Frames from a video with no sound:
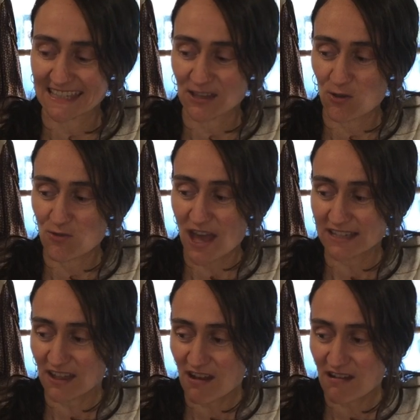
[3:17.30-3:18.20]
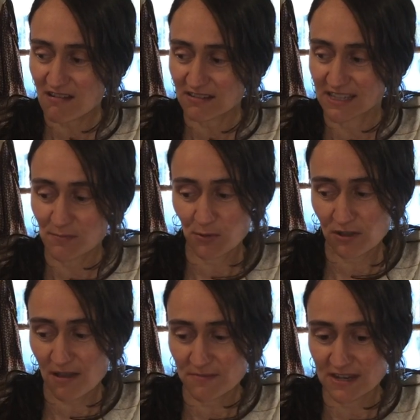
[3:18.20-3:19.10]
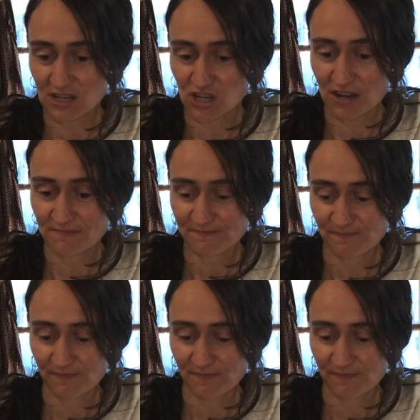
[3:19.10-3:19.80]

So that's our simple combination.